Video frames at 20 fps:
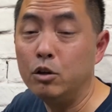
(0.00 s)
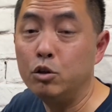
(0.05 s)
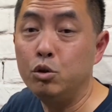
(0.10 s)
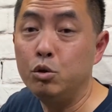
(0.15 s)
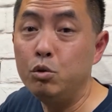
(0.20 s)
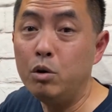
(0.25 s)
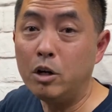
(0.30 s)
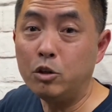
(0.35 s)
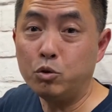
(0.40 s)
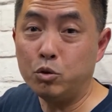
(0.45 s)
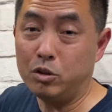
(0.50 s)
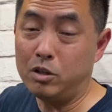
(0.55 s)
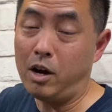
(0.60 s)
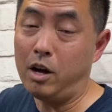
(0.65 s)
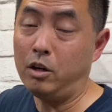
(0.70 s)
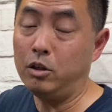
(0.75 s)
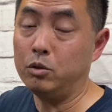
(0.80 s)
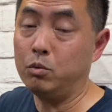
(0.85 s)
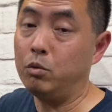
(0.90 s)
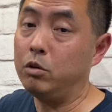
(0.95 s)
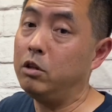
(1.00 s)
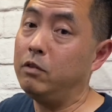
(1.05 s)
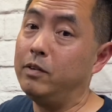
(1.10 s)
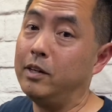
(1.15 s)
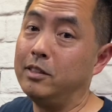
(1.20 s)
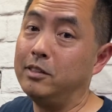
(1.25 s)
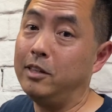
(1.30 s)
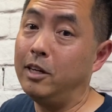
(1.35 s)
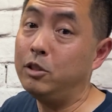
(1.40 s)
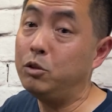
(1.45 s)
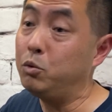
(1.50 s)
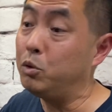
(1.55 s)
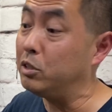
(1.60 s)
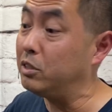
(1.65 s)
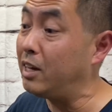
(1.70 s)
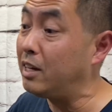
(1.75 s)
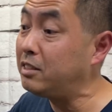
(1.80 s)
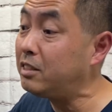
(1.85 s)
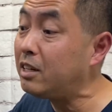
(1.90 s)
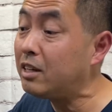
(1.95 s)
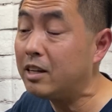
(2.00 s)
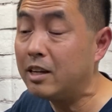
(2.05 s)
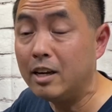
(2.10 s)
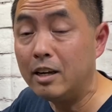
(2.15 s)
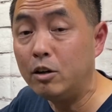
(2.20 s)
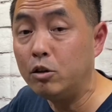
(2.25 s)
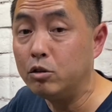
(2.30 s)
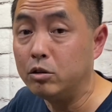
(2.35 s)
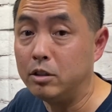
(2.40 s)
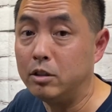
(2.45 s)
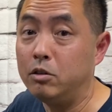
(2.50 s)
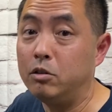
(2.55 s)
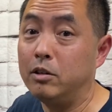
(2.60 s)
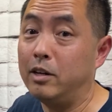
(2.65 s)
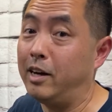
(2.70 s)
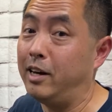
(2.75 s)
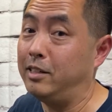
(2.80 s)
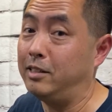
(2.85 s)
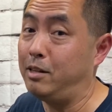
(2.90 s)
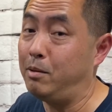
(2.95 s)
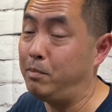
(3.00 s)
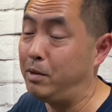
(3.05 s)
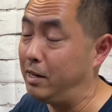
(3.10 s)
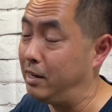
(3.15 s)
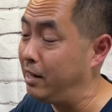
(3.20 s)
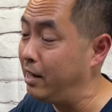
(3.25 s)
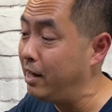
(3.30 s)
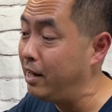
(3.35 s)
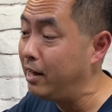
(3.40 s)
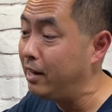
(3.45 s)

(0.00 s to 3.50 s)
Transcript: $200 worth of accessories. That's a killer deal, guys. I mean,